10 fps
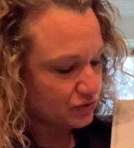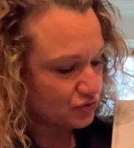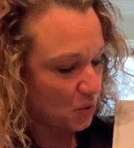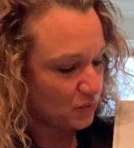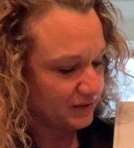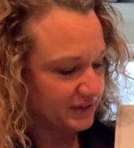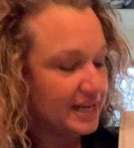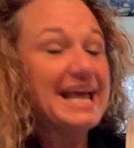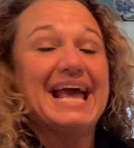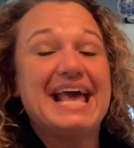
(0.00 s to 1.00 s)
Troughton.
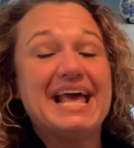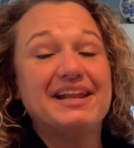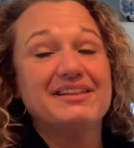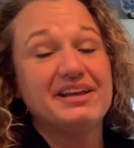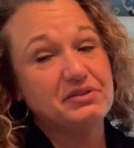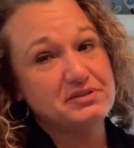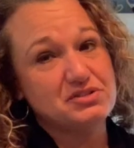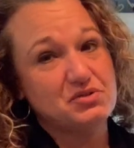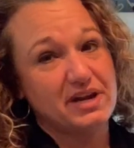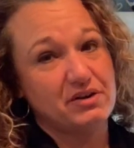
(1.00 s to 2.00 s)
And
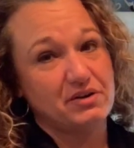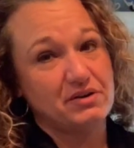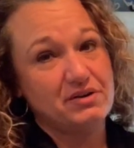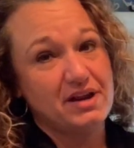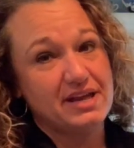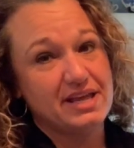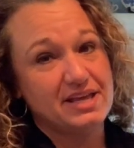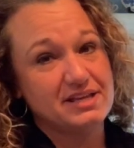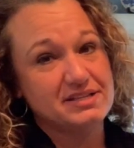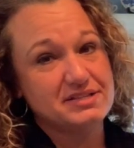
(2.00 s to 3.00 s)
illustrator
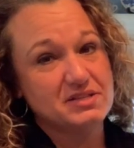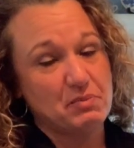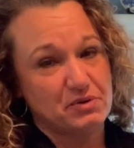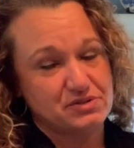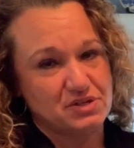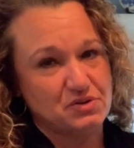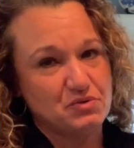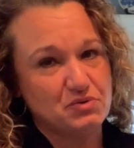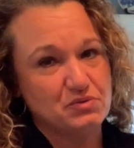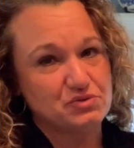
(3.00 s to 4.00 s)
is the person
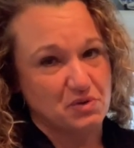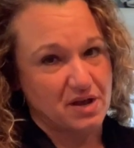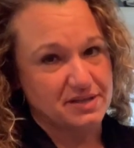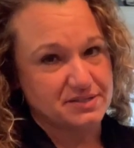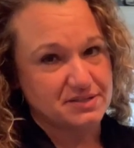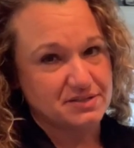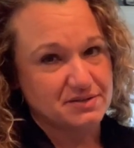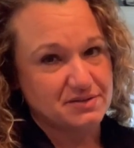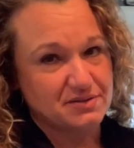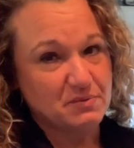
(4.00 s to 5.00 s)
who draws
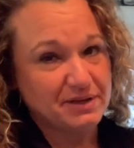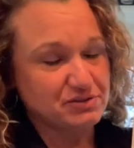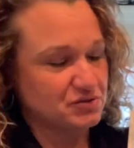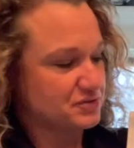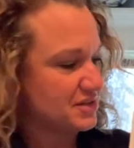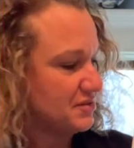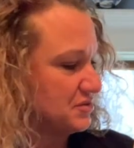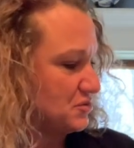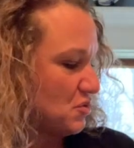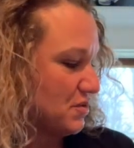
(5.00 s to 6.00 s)
the pictures in the
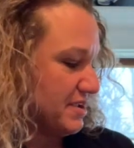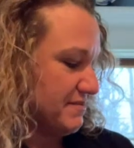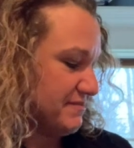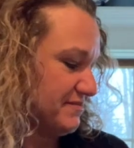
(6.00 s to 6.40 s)
story.